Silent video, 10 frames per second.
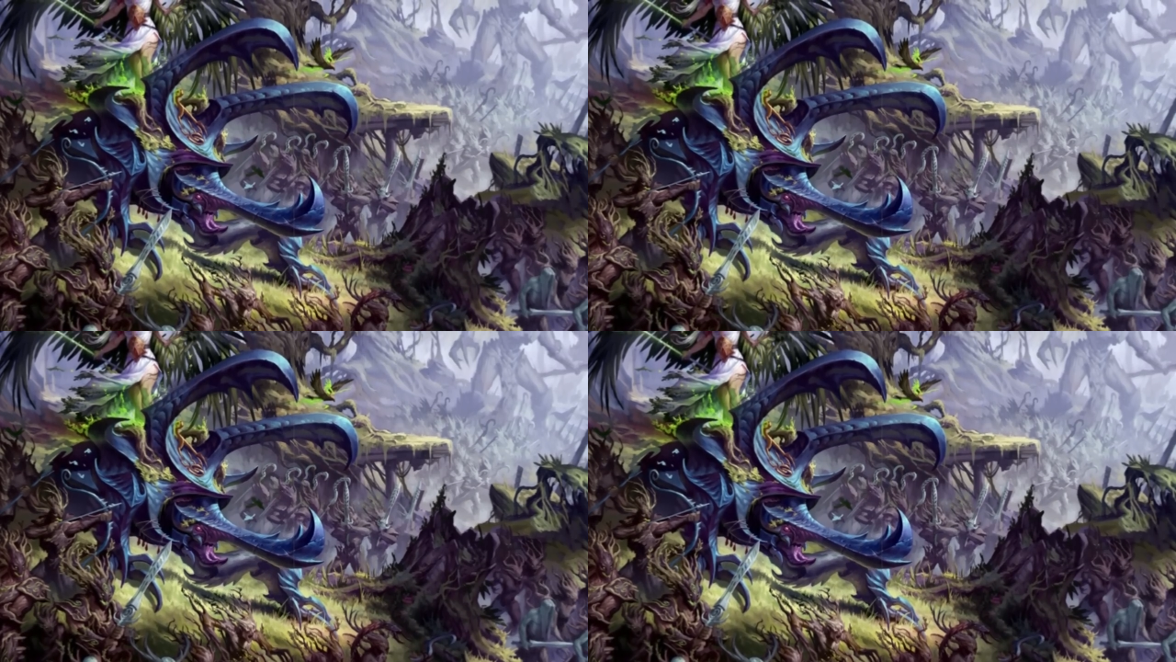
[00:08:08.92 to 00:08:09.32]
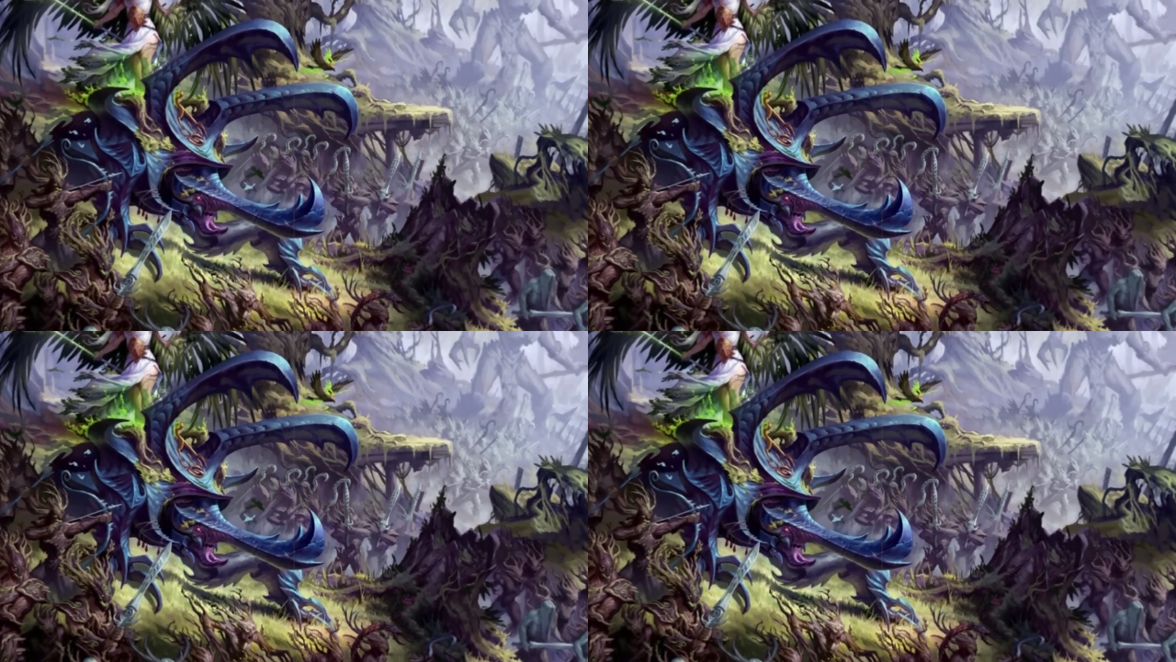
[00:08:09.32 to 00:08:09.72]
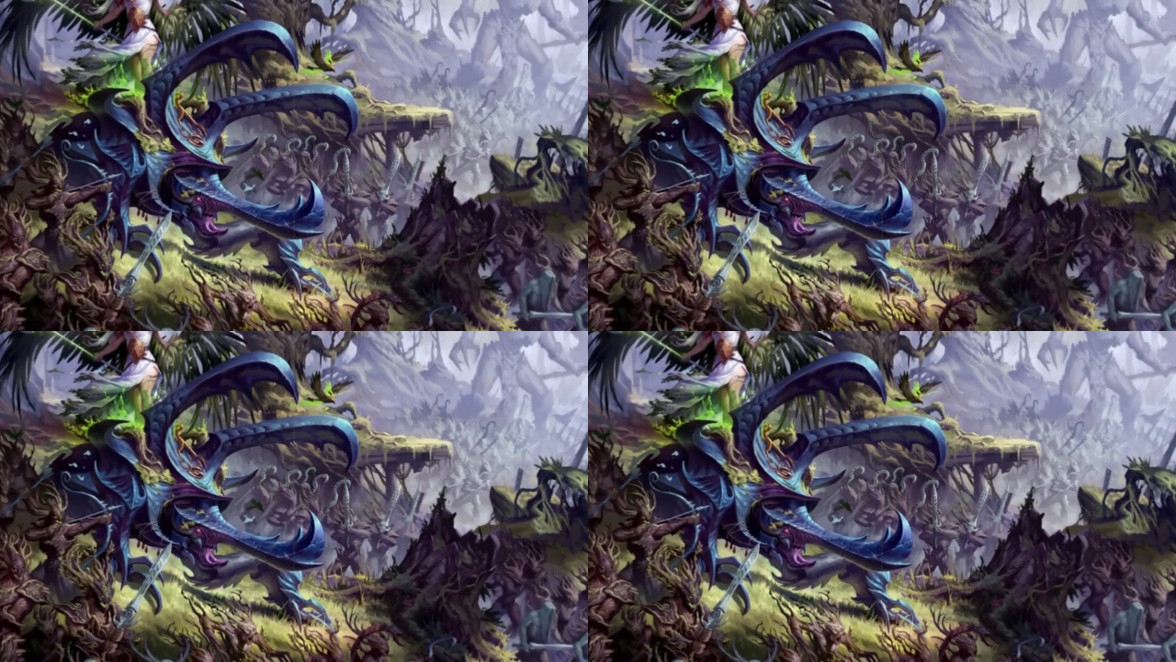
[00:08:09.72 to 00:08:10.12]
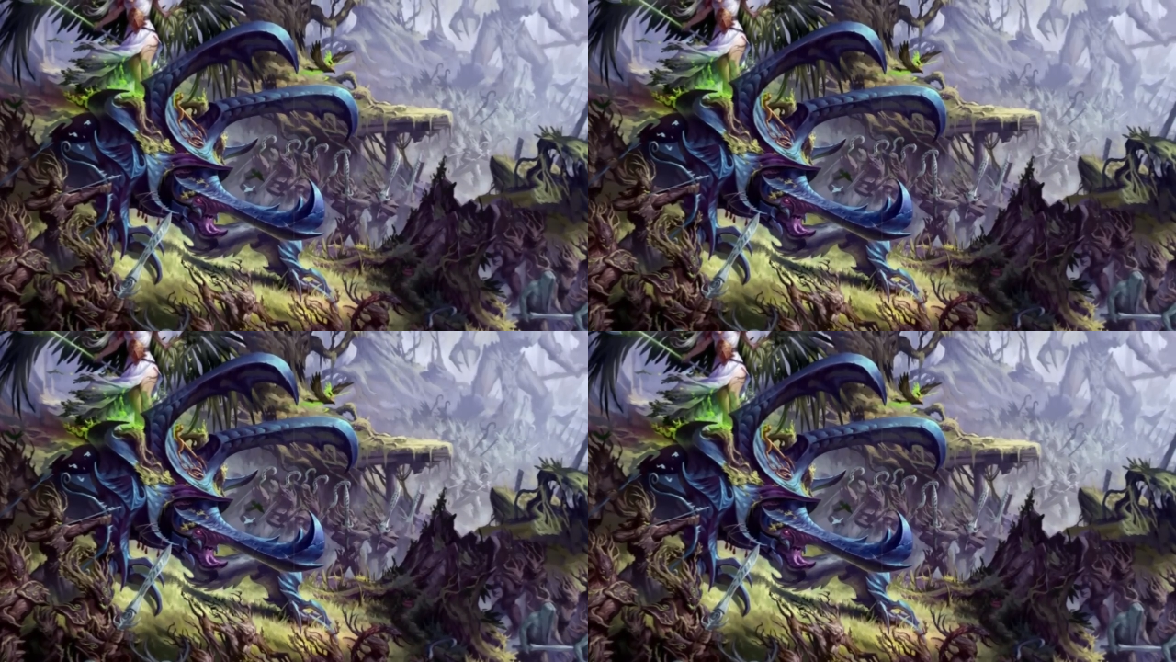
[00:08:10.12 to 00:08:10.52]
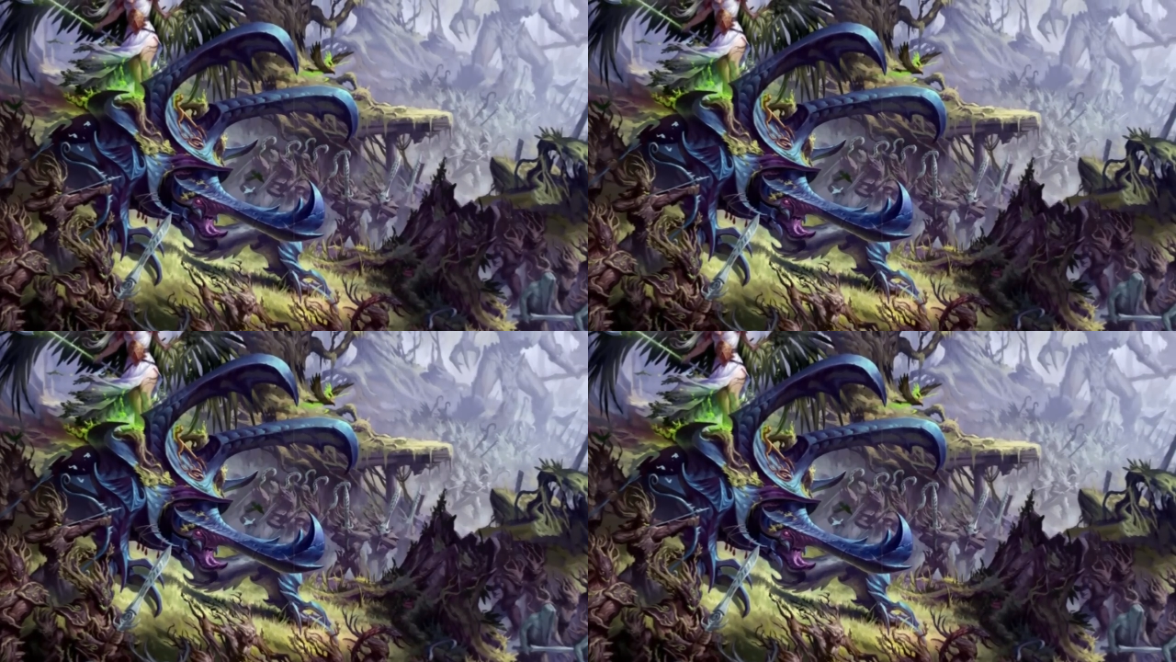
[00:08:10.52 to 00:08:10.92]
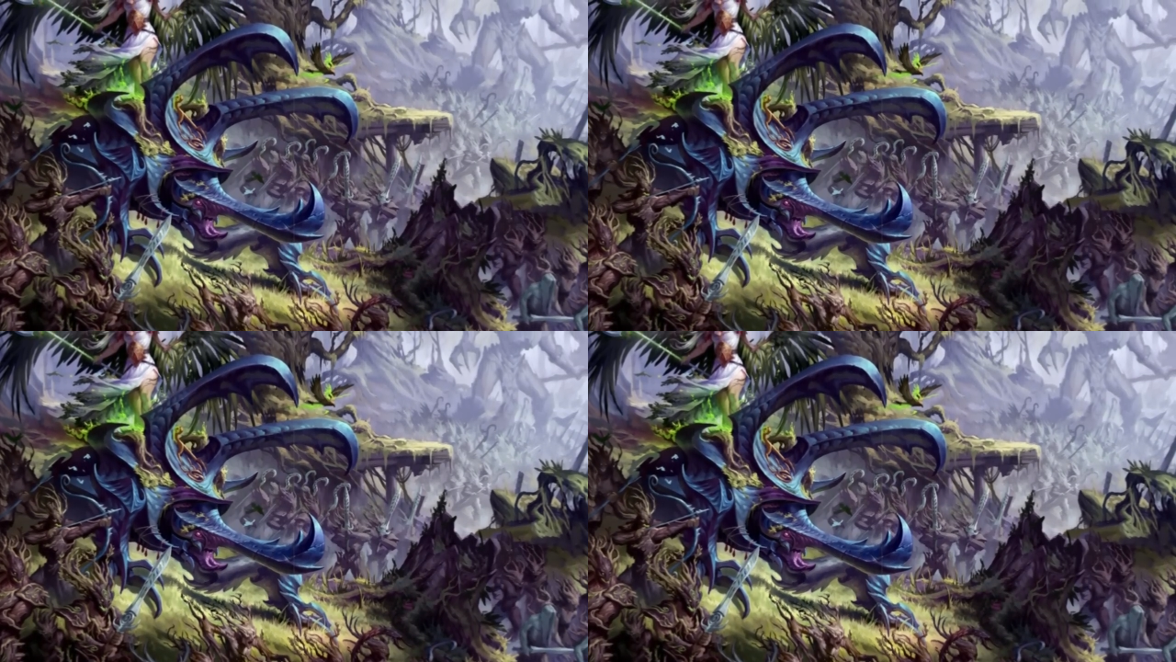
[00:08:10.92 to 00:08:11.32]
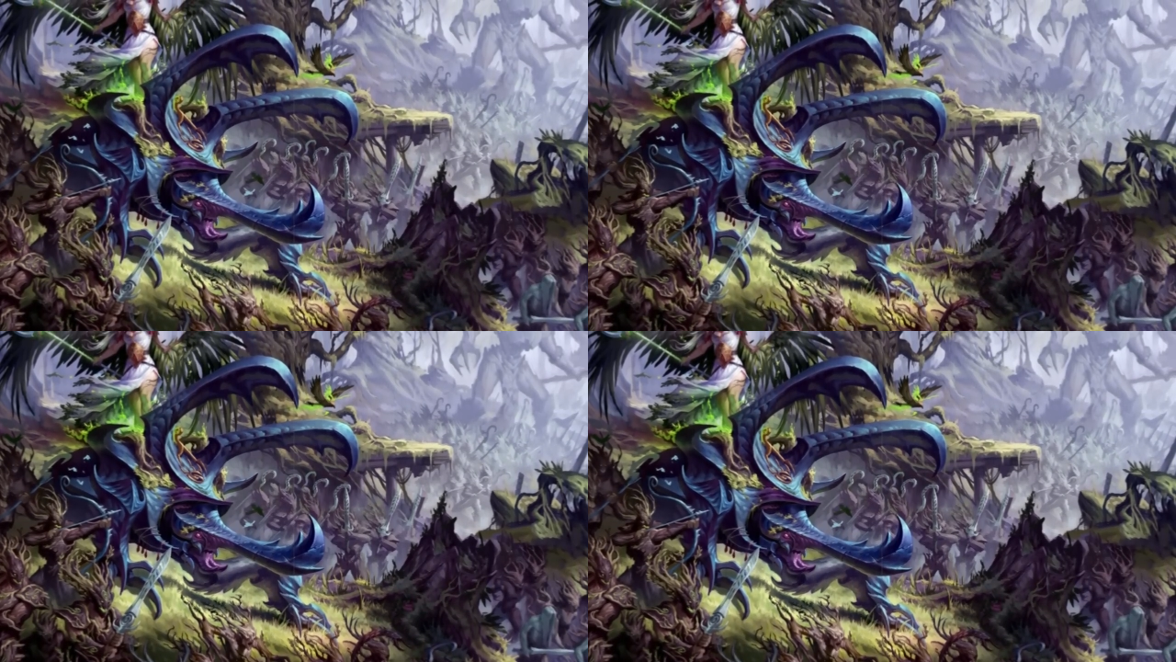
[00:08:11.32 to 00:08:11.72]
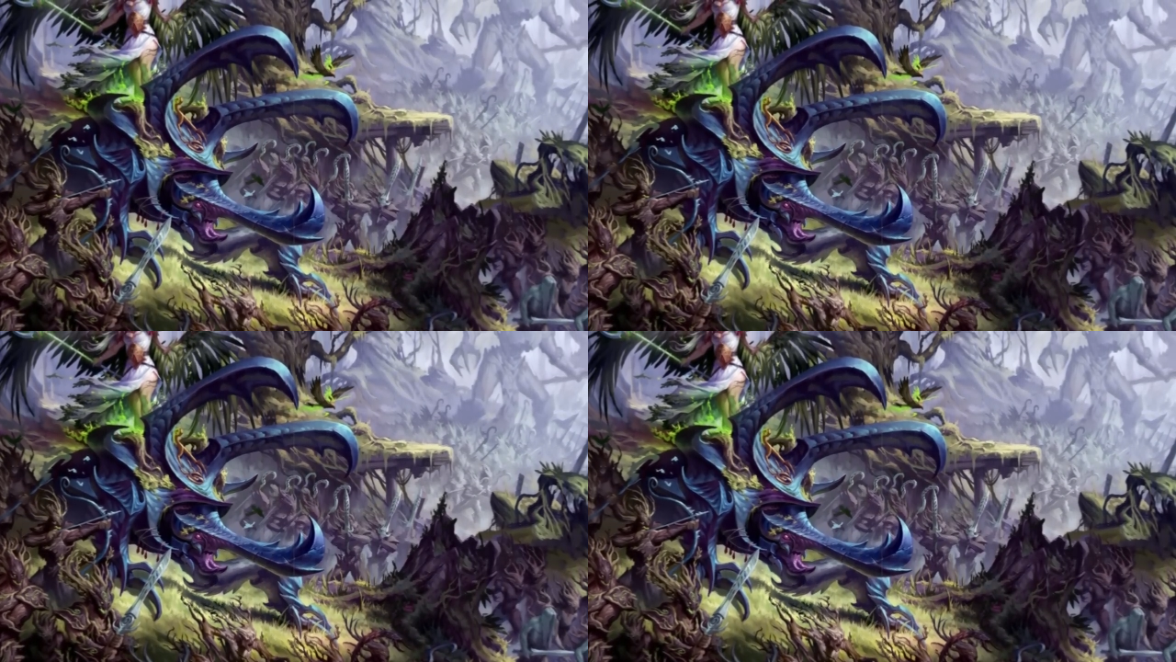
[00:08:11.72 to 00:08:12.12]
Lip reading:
(no speaker visible)